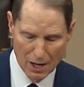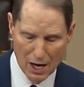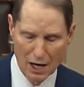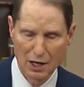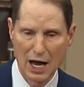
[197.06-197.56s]

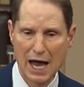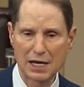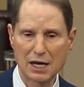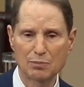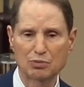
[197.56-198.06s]
a
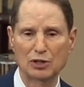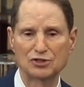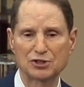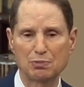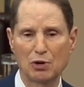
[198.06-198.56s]
guiding
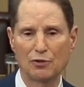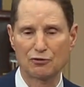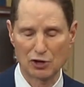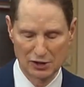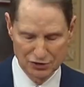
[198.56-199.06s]
principle
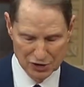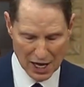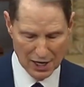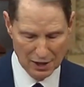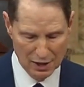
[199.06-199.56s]
for the
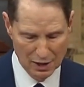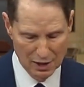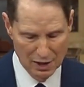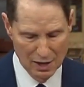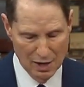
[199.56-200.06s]
Senate
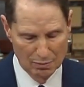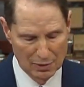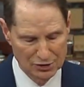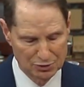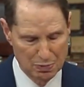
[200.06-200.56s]

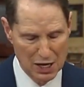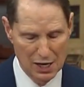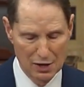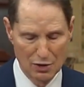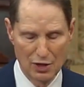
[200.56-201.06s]
must
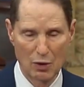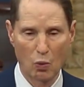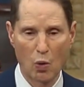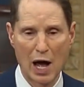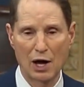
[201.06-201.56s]
be that
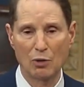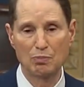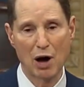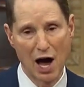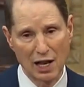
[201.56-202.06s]
while
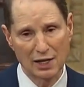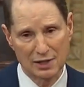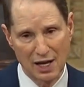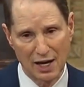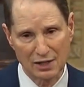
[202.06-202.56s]

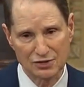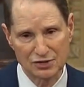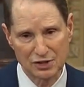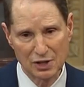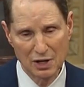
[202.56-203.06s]

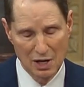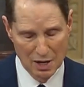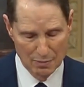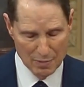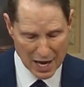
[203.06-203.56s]
politics
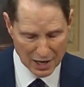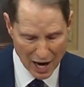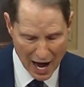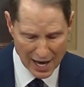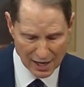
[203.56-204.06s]
may
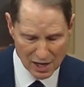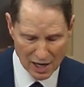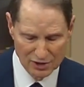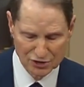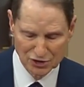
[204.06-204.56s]
guide
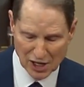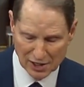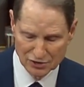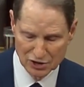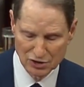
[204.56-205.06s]
a
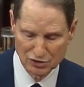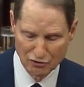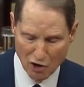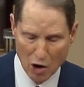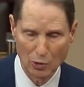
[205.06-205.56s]
citizen's
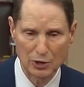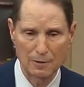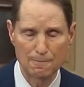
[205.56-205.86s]
vote,